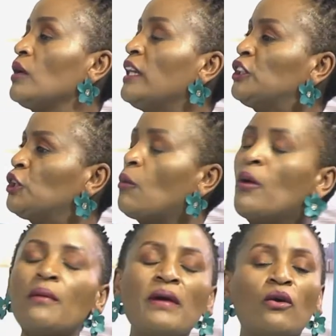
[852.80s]
And shop. Why
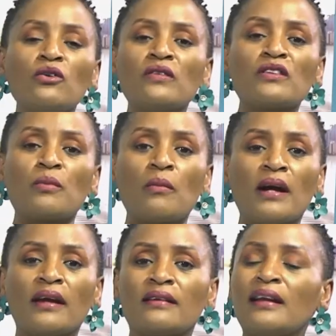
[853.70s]
am I going to the
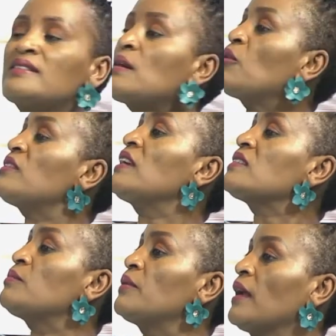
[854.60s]
supermarket? Let somebody
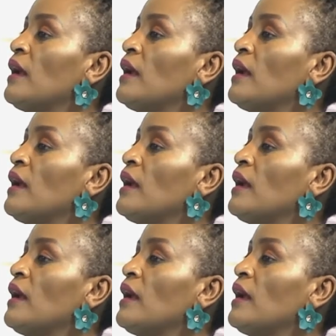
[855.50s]
else bring.